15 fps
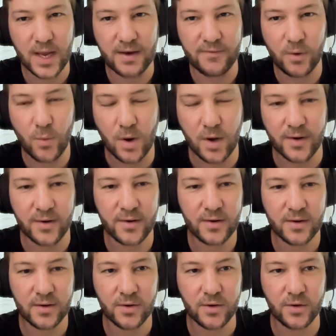
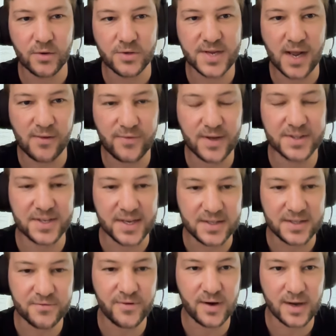everyone who
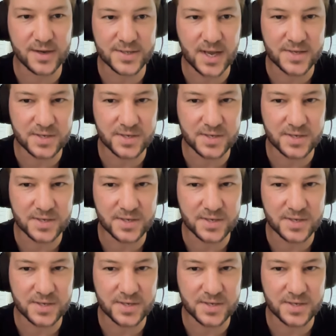self-identifies